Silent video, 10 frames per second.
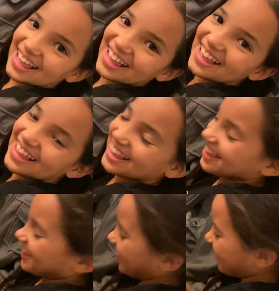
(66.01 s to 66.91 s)
yeah.
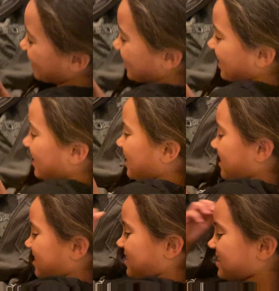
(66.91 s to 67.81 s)
And I...
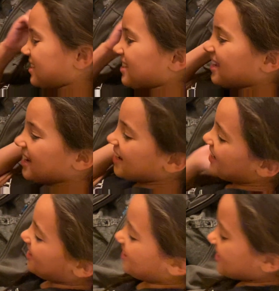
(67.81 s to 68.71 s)

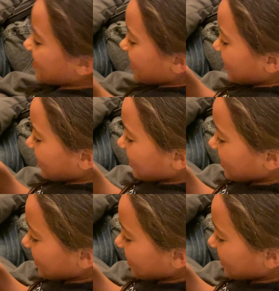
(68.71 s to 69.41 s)
Uh, okay.